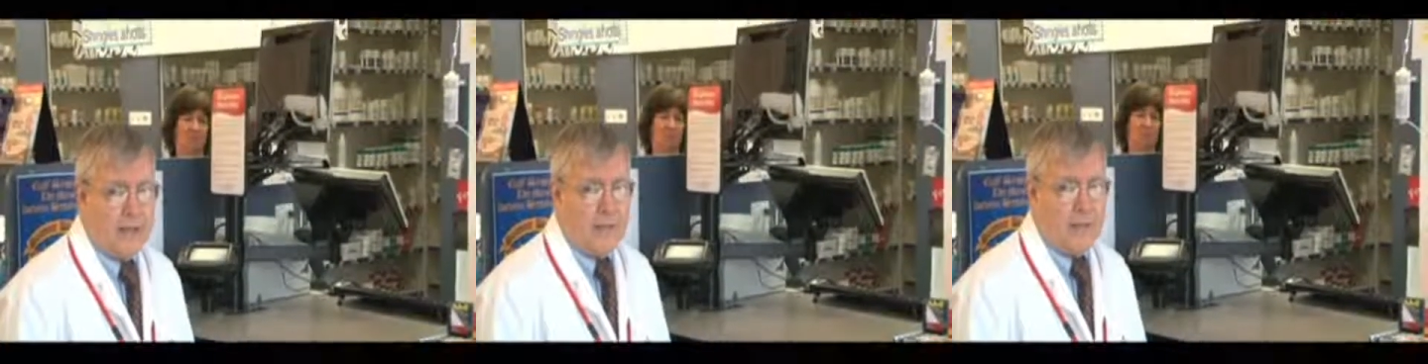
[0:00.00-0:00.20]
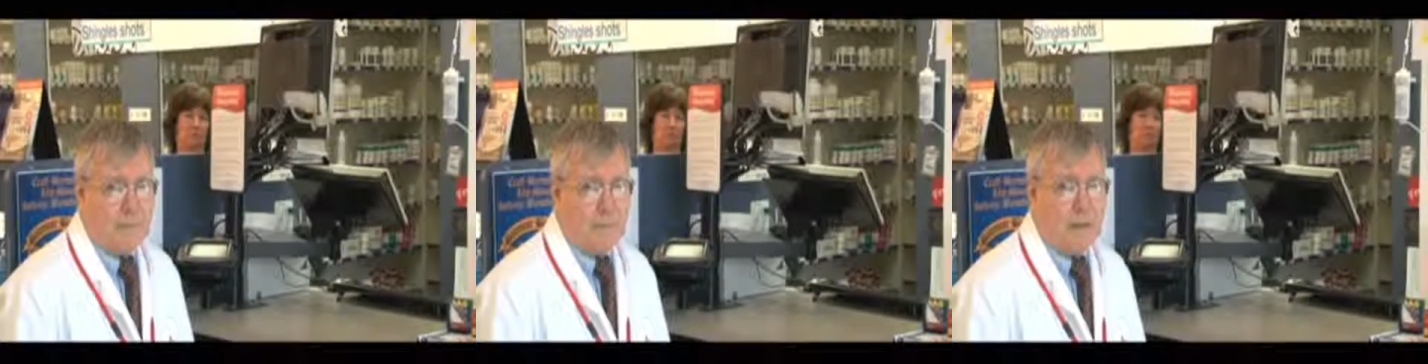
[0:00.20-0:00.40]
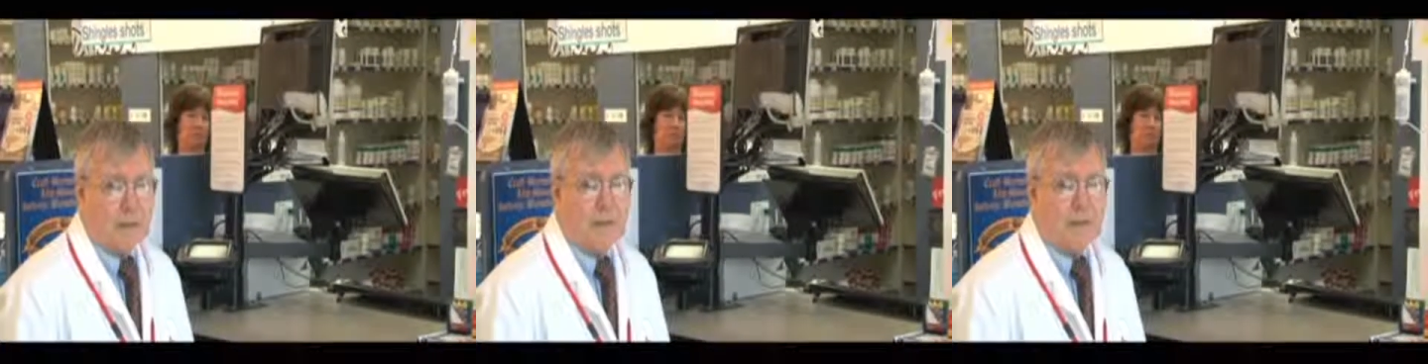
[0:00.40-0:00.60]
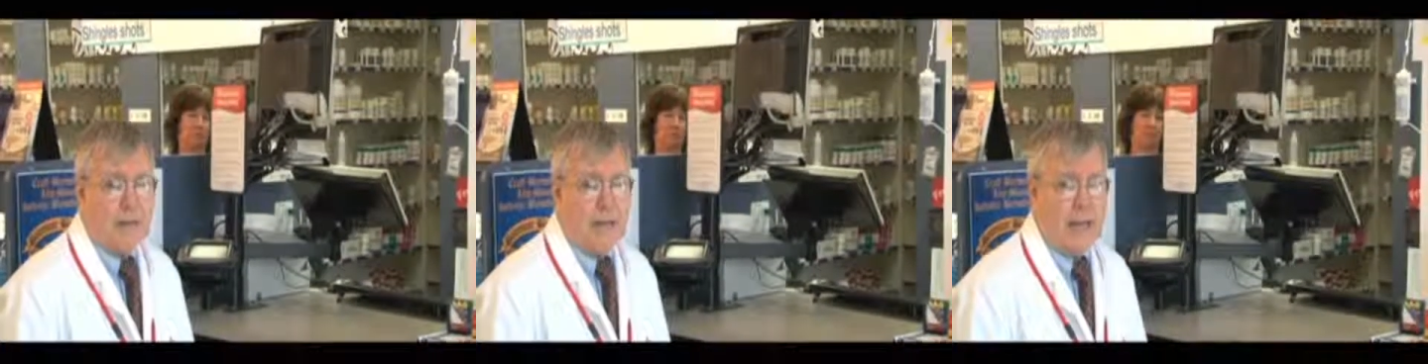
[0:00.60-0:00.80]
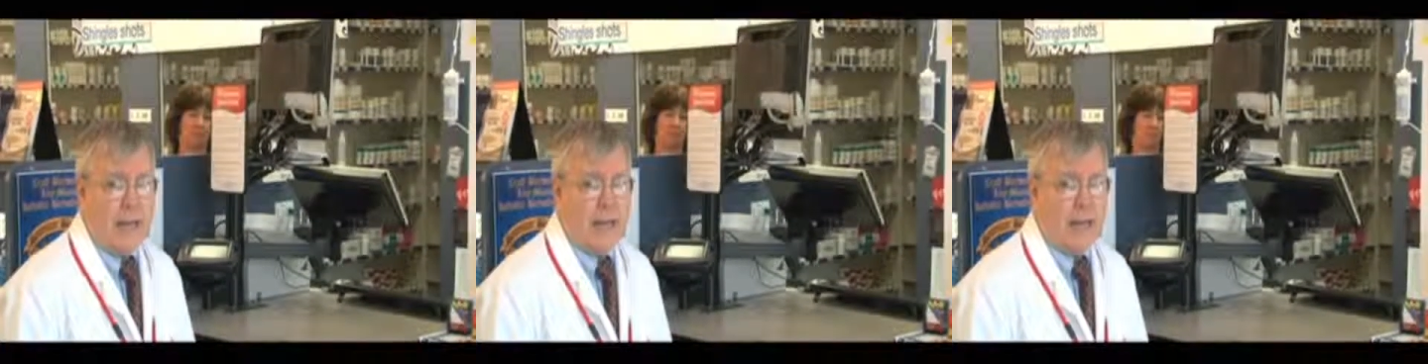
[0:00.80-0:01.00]
and both of
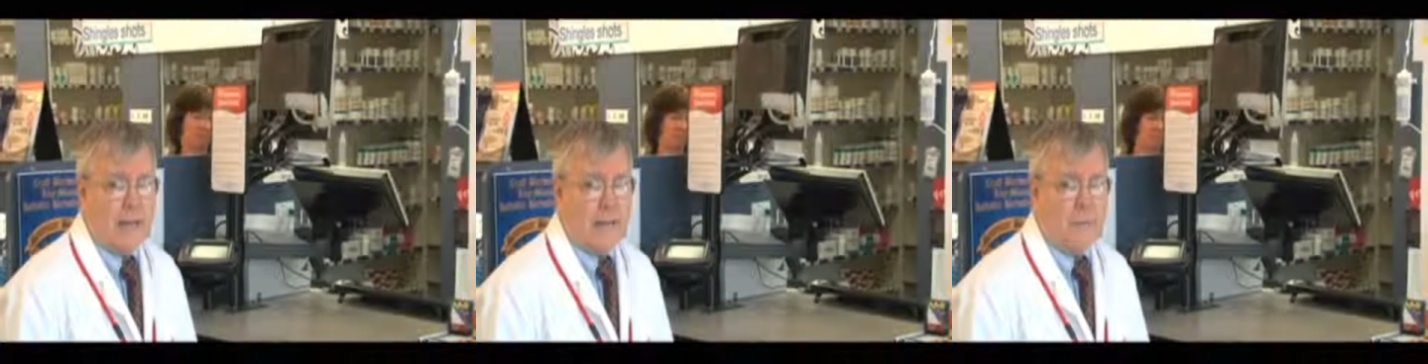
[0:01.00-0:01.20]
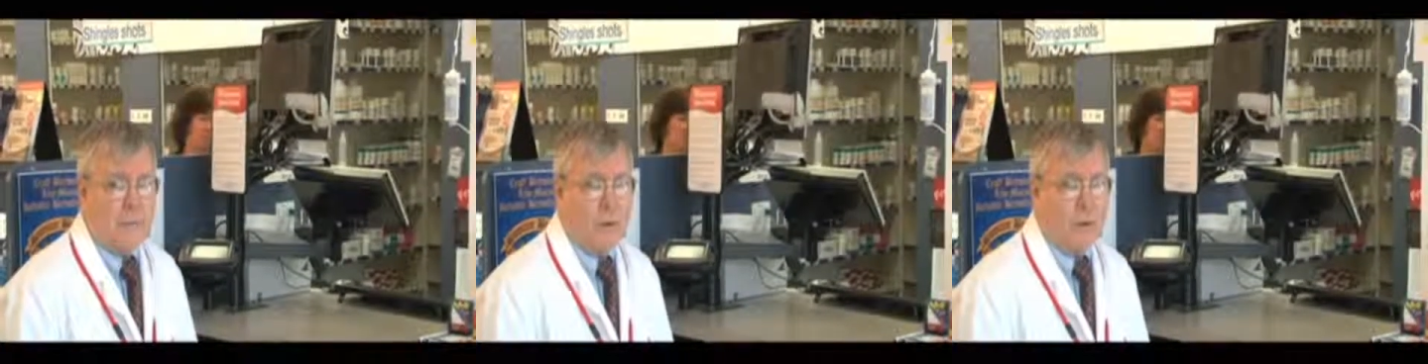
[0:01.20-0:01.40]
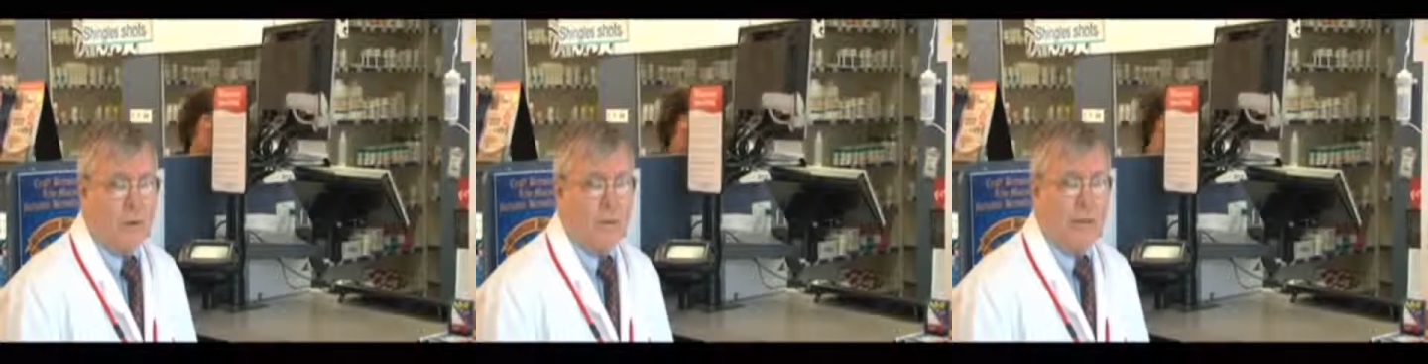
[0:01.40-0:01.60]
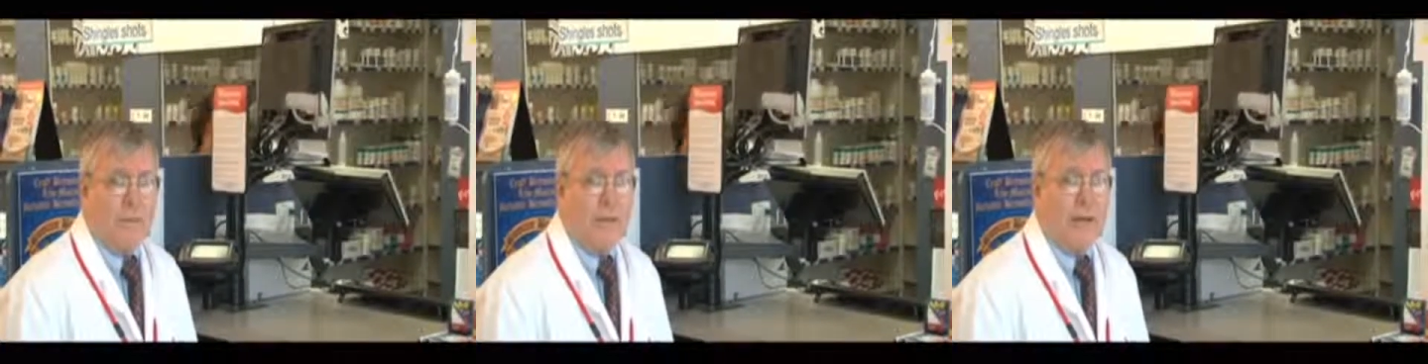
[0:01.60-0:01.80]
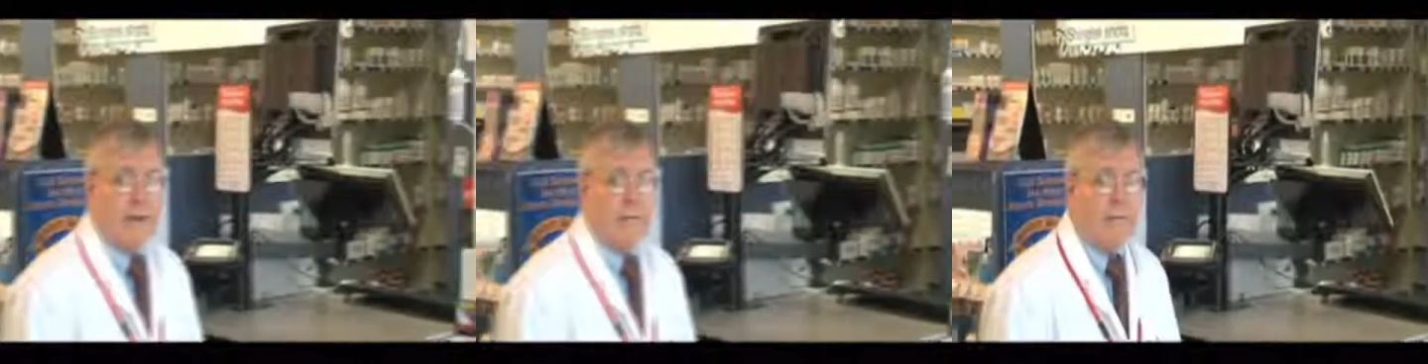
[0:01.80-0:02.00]

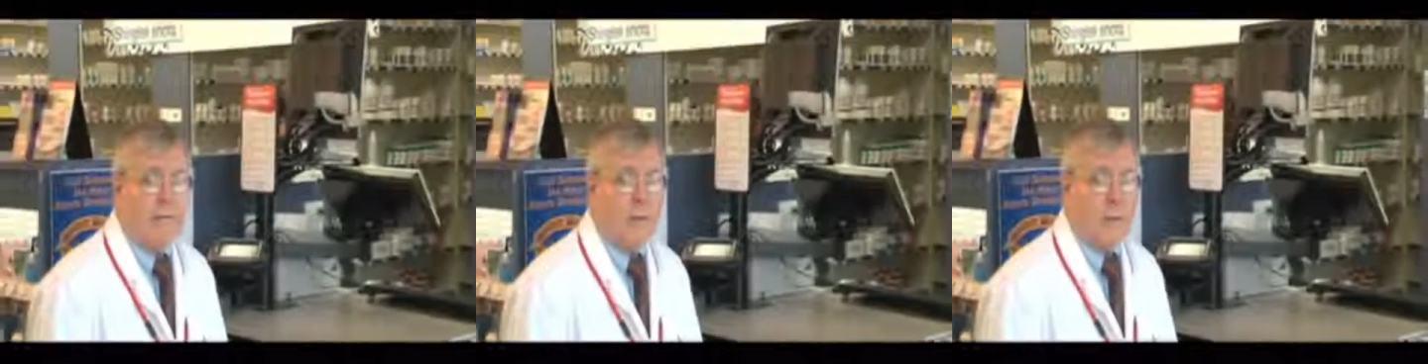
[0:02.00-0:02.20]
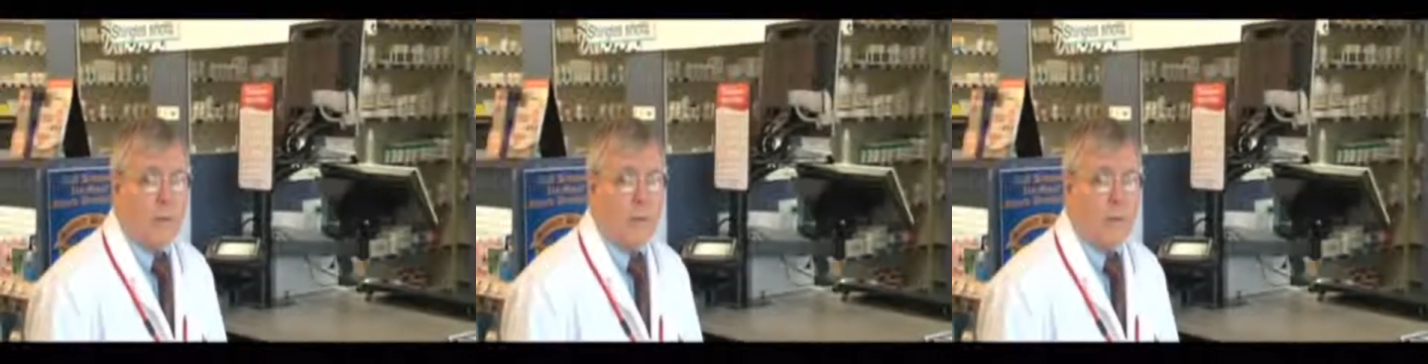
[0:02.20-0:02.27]
them have